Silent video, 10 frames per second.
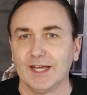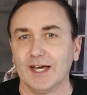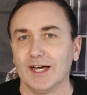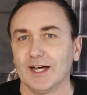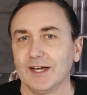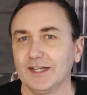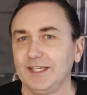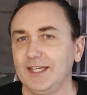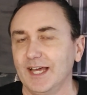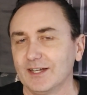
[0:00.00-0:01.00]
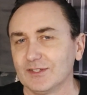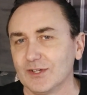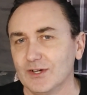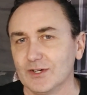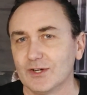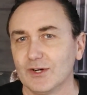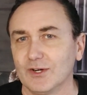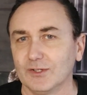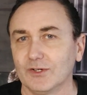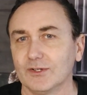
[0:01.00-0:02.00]
Uh, he had a song
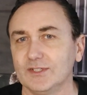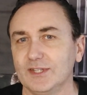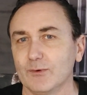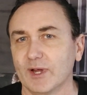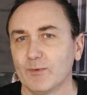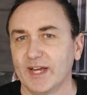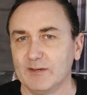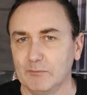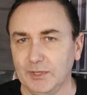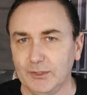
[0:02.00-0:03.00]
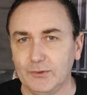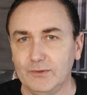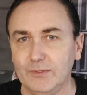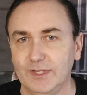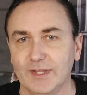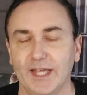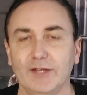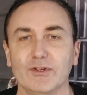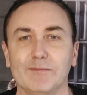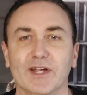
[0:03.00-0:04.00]
called Courtesy the Red, White, and Blue, The
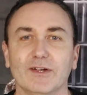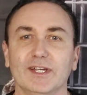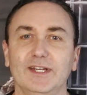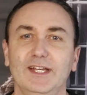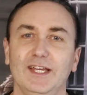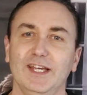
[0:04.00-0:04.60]
Angry American,